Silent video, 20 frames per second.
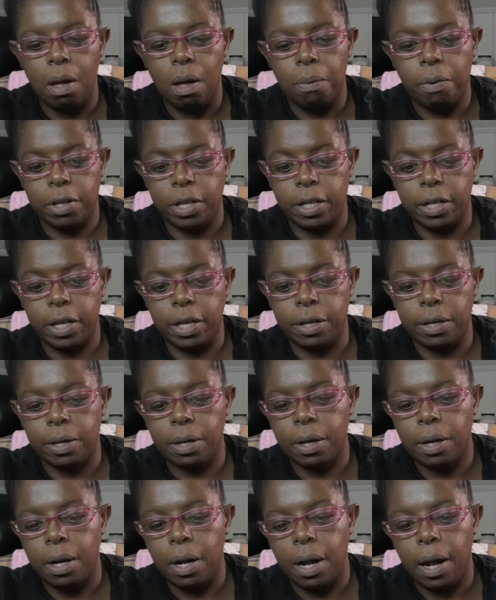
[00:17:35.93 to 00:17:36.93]
with
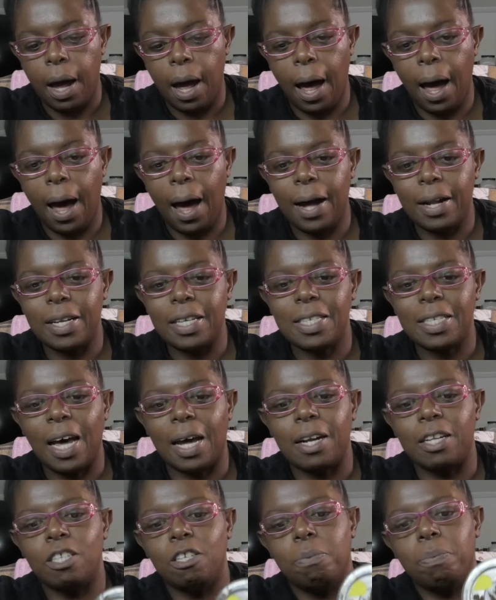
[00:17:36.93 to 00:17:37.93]
glitter, I
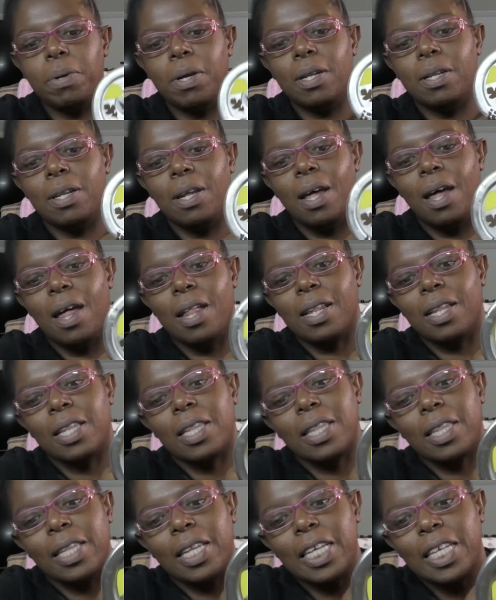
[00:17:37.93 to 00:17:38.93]
decided to put
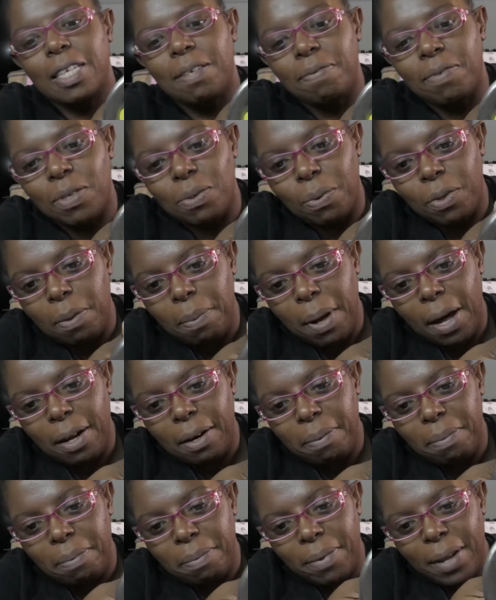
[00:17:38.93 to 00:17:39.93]
leaves on the
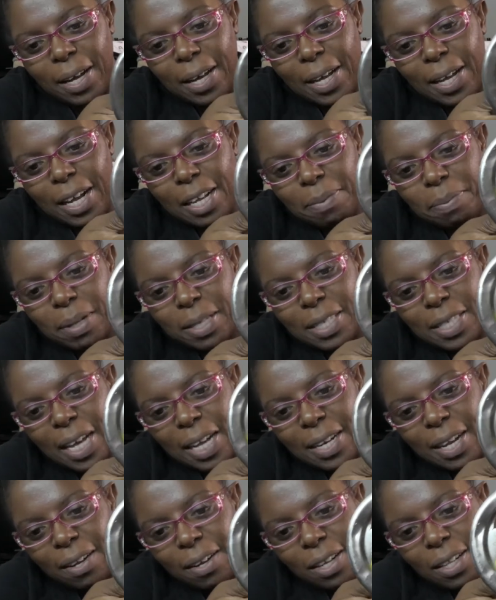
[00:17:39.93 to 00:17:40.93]
bottom like it has been set
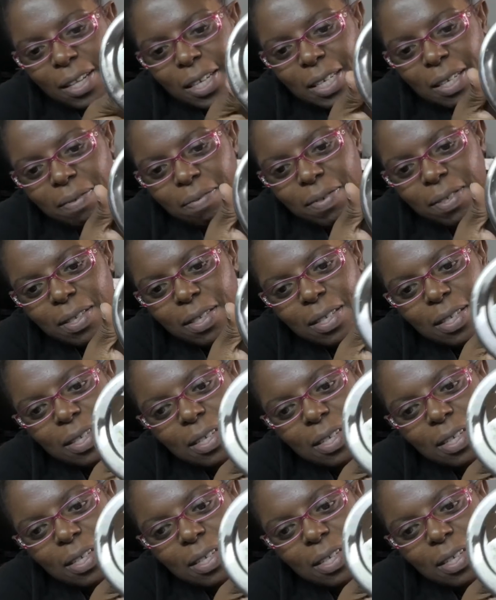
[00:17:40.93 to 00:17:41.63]
down the leaves,